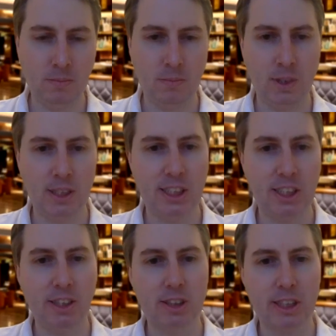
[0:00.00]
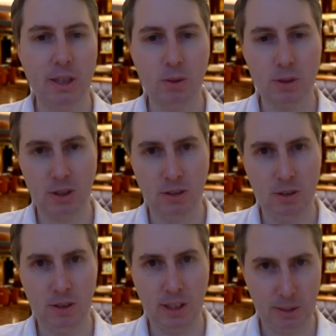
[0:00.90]
Consider your skills,
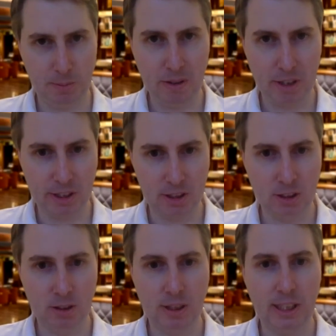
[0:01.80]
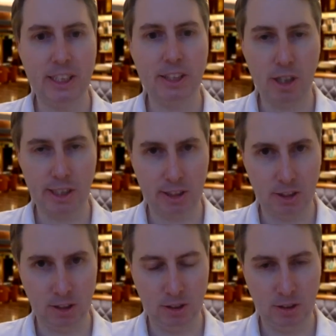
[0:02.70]
experience, and interests.